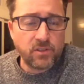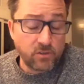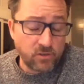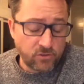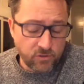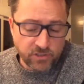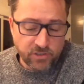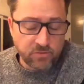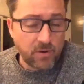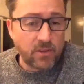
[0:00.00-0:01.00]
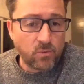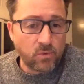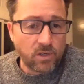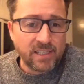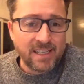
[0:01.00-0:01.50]
nutritious around the
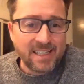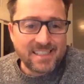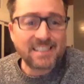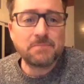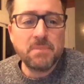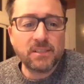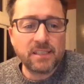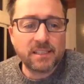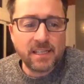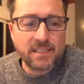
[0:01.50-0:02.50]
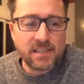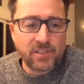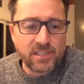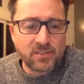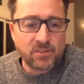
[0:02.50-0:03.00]
world. 6 million kids every
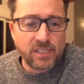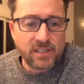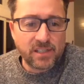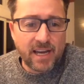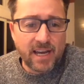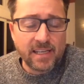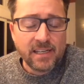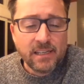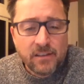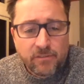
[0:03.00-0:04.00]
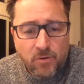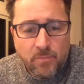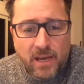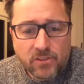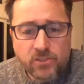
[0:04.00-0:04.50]
single year die from
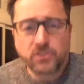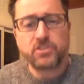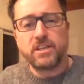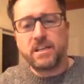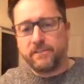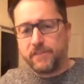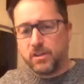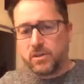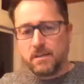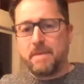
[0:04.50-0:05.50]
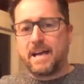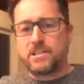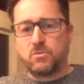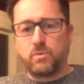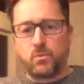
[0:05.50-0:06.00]
malnutrition. And if you can
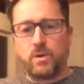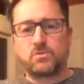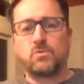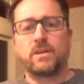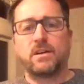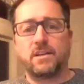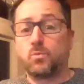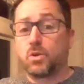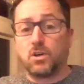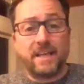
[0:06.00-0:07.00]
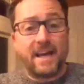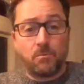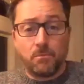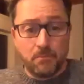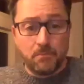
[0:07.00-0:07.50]
imagine with what's going on in the world, how
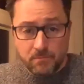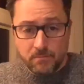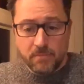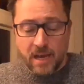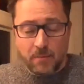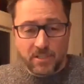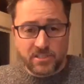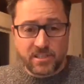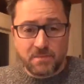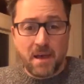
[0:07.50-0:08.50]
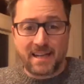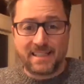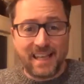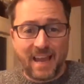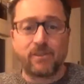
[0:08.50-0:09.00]
much it's
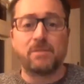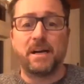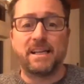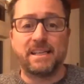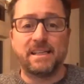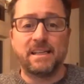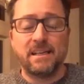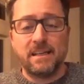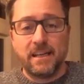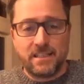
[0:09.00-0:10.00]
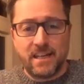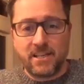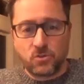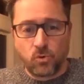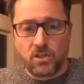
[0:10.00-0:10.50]
impacting everybody in today's
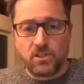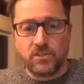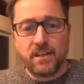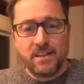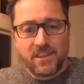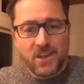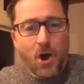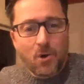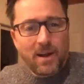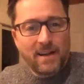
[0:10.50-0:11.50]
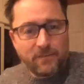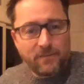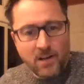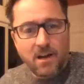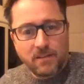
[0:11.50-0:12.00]
world, the already
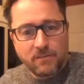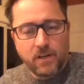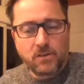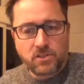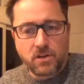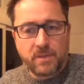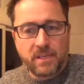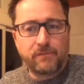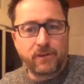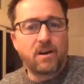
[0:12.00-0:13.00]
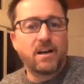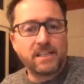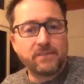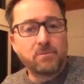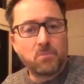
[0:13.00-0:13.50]
forgotten folks are being forgotten
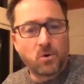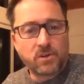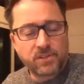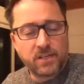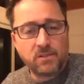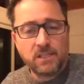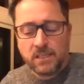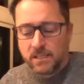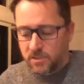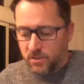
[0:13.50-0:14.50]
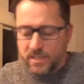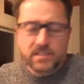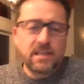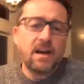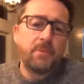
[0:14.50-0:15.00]
even more so. So this
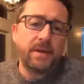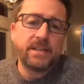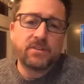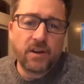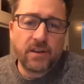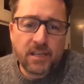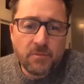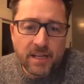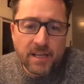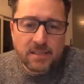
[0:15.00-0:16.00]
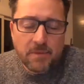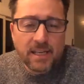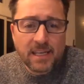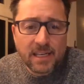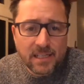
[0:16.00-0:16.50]
company is very committed to
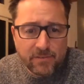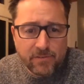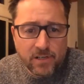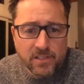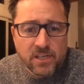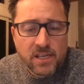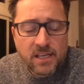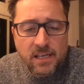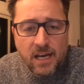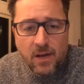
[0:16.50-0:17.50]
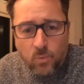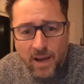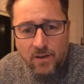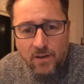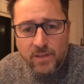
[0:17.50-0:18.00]
making a difference
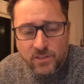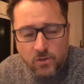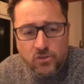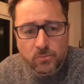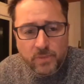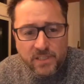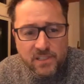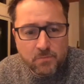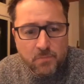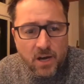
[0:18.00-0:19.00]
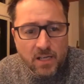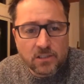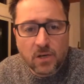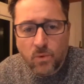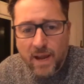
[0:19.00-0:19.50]
around the social business model,
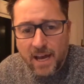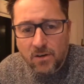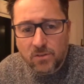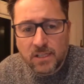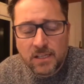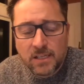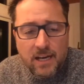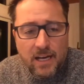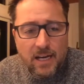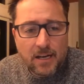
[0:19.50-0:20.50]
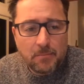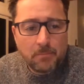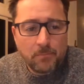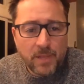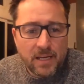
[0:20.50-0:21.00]
around
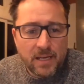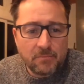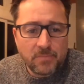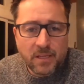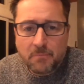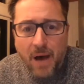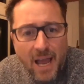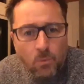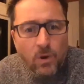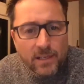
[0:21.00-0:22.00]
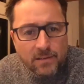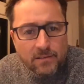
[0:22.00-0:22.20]
a buy one